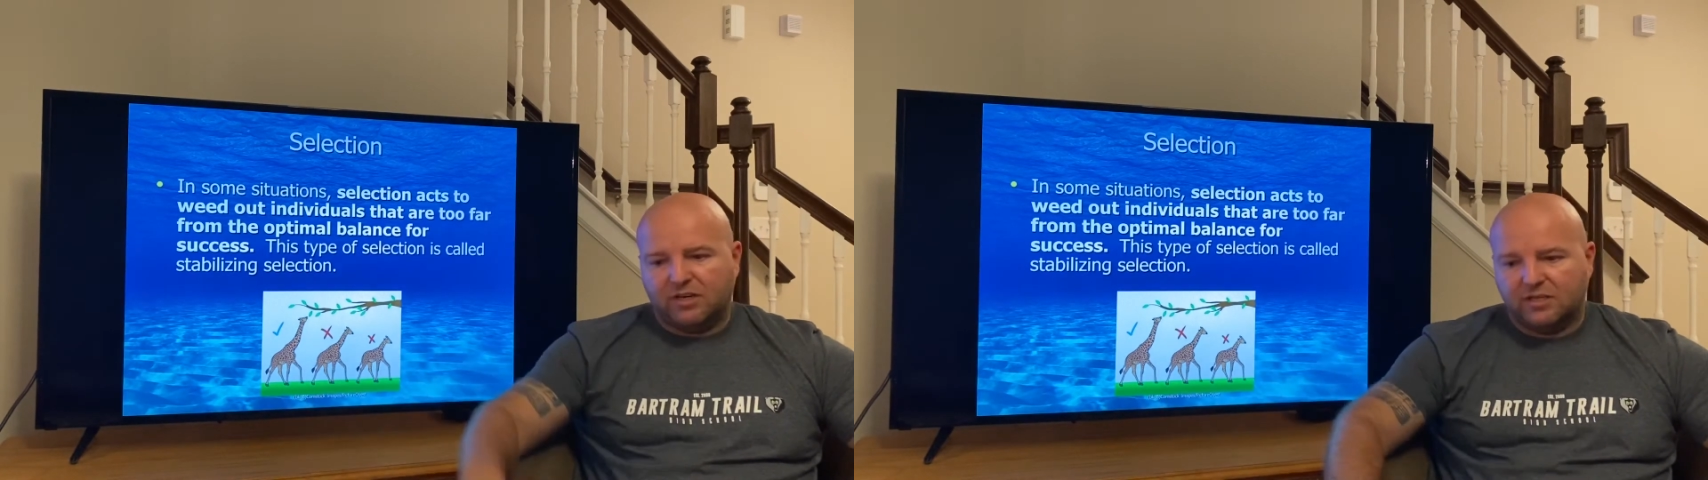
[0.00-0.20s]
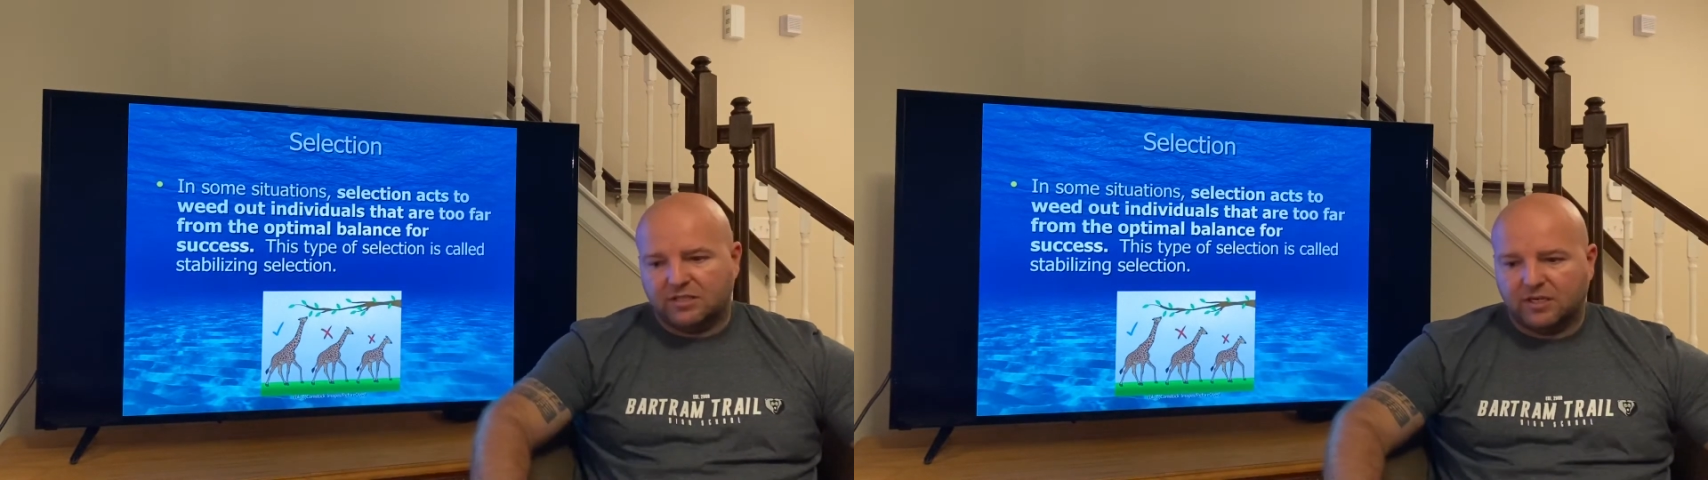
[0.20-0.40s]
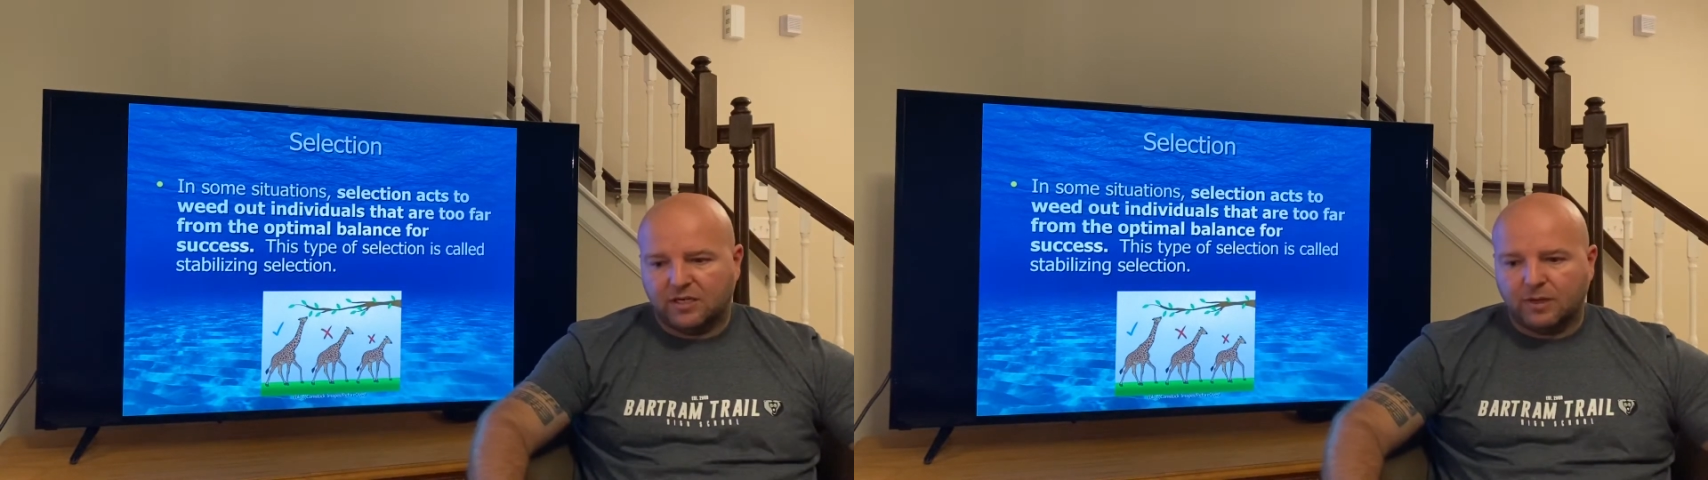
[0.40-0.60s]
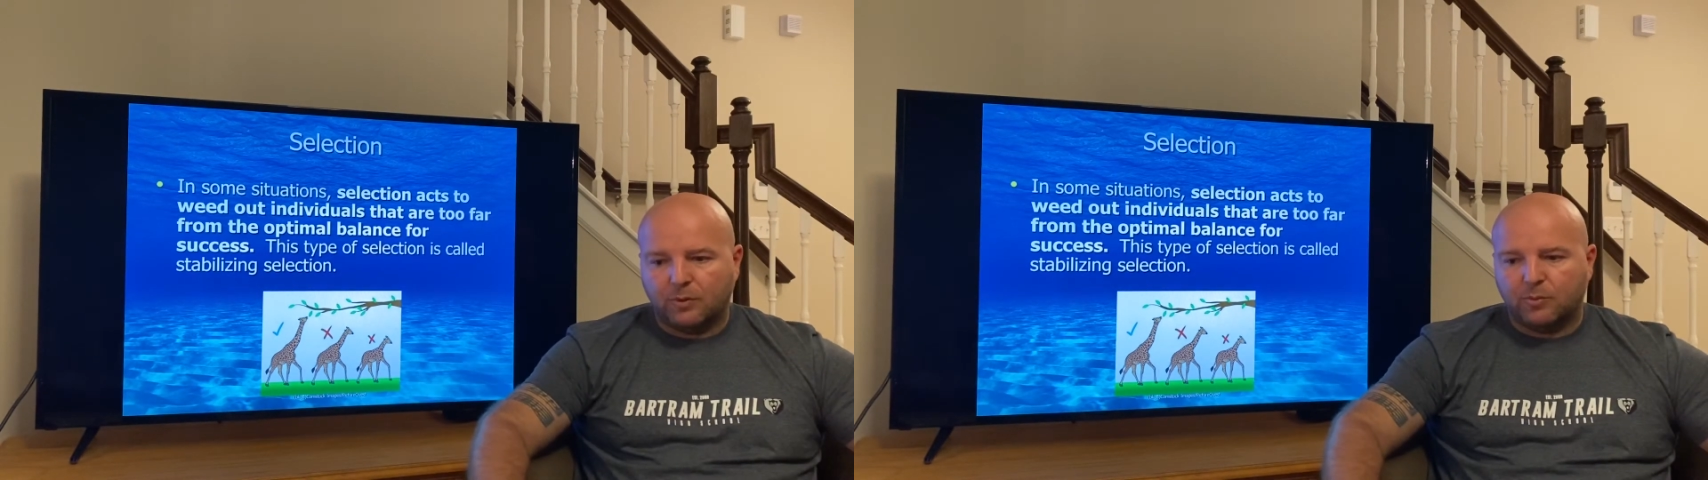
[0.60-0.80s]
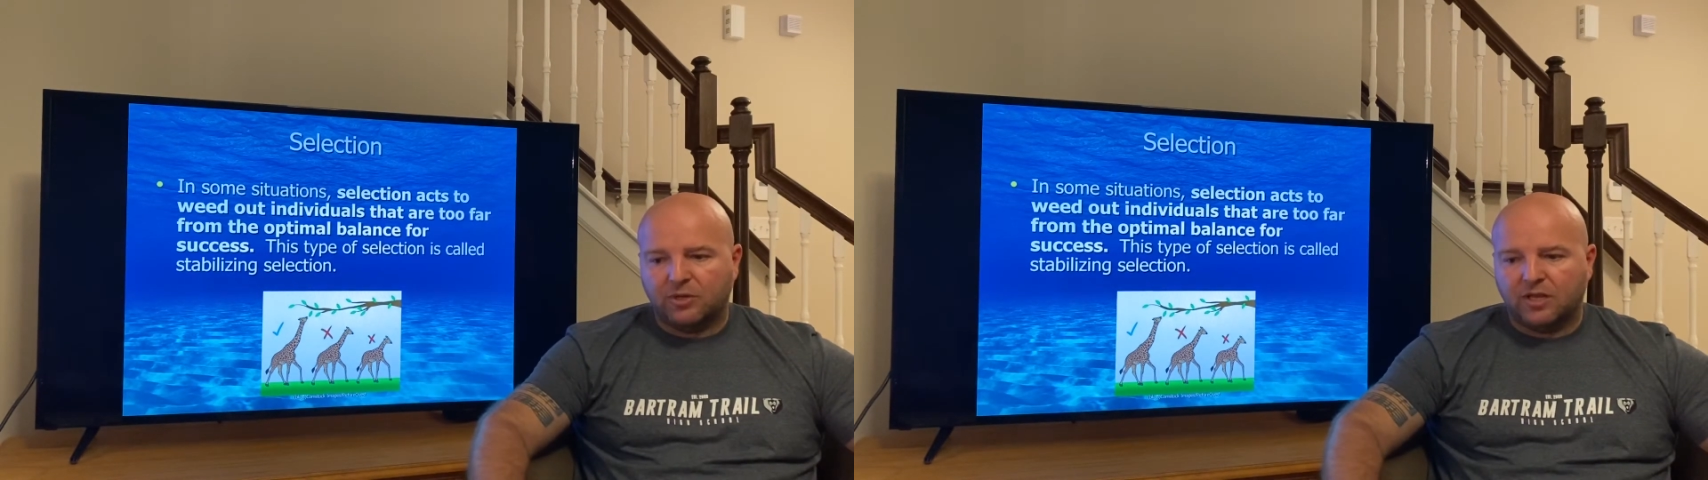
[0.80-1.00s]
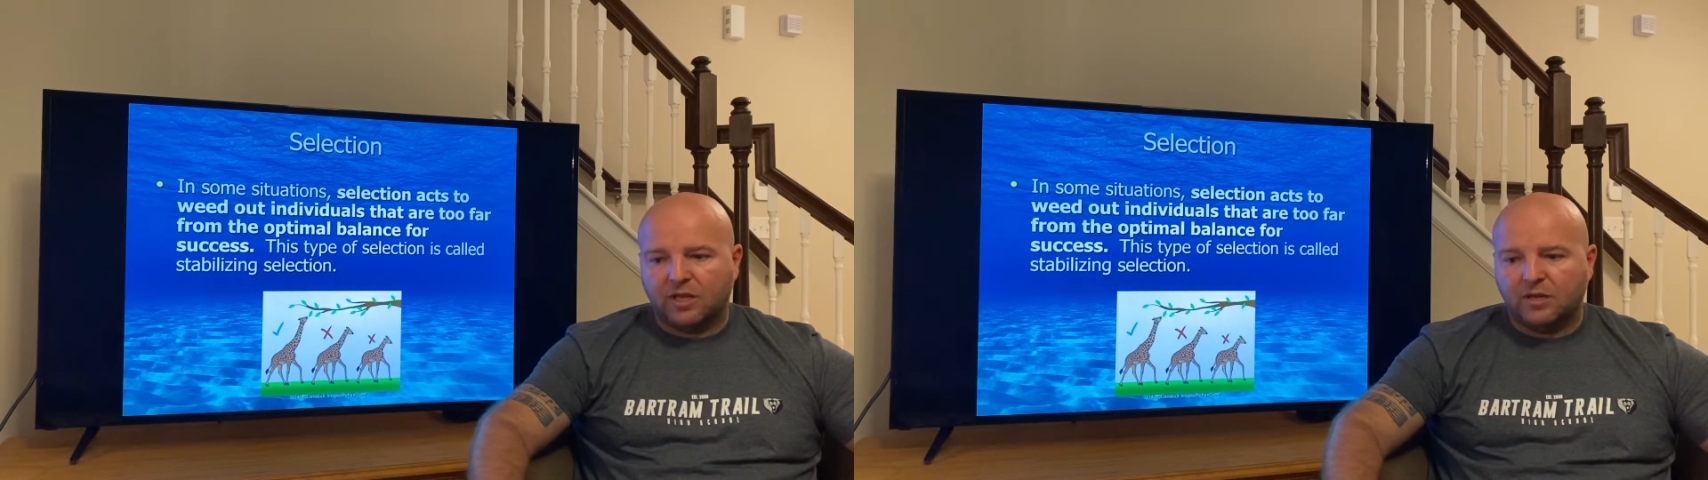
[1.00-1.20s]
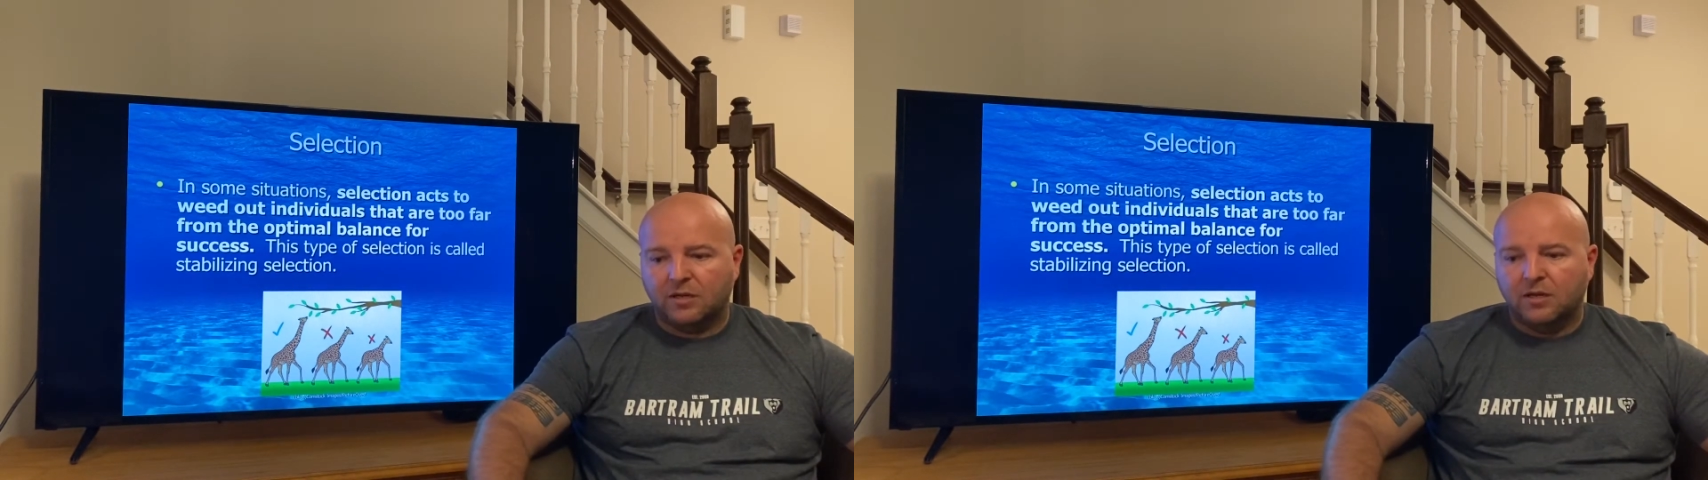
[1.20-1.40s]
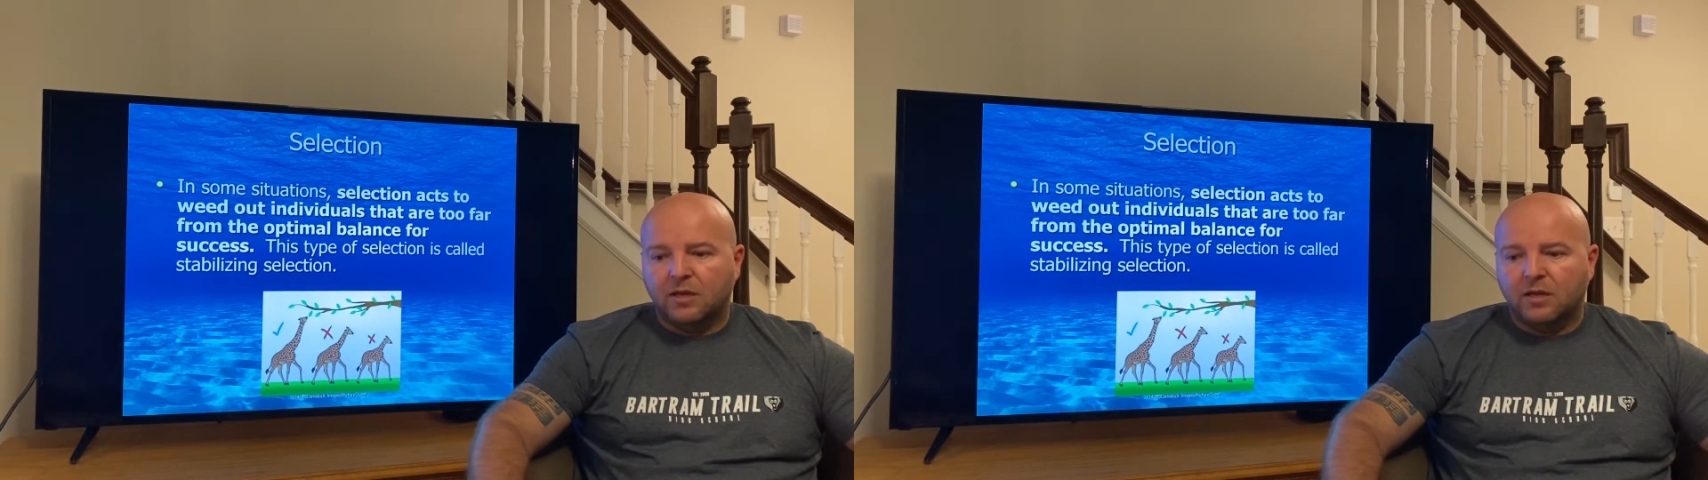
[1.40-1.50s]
It is going to come up again.